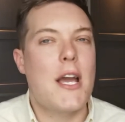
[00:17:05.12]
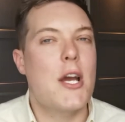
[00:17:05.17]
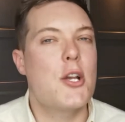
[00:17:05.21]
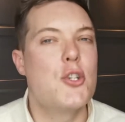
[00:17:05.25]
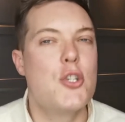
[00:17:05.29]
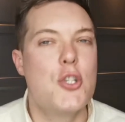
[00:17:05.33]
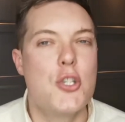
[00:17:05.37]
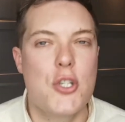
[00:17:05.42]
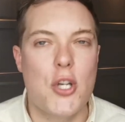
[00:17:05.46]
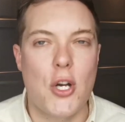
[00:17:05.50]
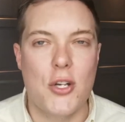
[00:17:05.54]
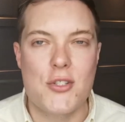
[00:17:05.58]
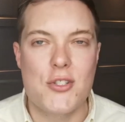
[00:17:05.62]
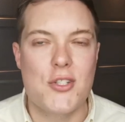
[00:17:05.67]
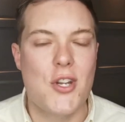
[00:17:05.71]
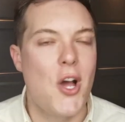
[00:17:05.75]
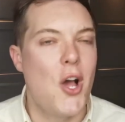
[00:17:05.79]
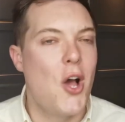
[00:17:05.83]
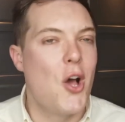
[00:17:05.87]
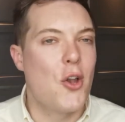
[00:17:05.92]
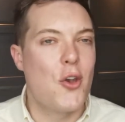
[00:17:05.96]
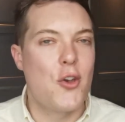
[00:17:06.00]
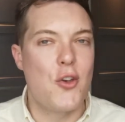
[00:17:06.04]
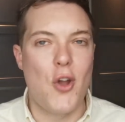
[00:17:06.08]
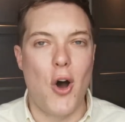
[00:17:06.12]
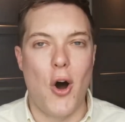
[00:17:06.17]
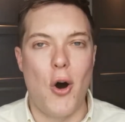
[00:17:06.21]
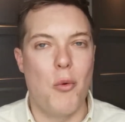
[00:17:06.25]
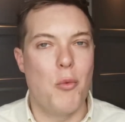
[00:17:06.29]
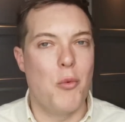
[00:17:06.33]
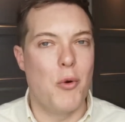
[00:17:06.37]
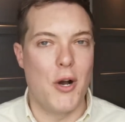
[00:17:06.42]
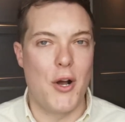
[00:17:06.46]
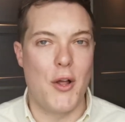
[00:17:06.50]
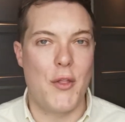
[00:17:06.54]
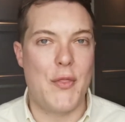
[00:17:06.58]
they're just not
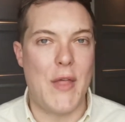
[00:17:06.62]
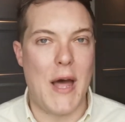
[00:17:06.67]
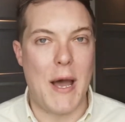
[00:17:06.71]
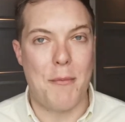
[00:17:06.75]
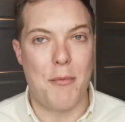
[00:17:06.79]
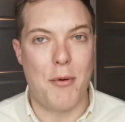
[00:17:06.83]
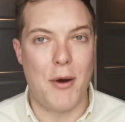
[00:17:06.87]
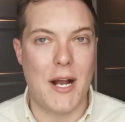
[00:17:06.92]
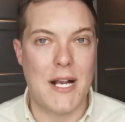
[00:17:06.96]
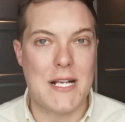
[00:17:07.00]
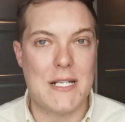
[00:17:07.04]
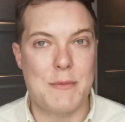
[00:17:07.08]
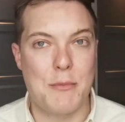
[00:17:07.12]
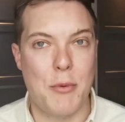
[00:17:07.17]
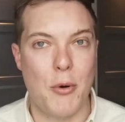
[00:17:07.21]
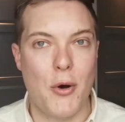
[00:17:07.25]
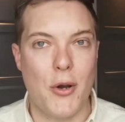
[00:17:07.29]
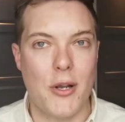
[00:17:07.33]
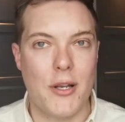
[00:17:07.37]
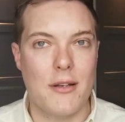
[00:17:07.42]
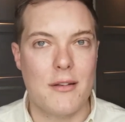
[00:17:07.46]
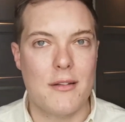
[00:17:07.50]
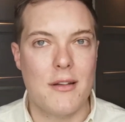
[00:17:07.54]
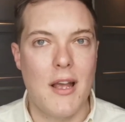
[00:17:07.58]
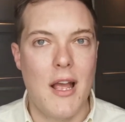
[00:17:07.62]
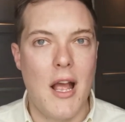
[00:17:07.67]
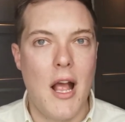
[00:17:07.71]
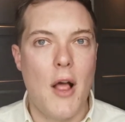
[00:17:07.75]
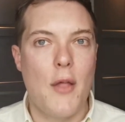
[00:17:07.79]
worth that price point.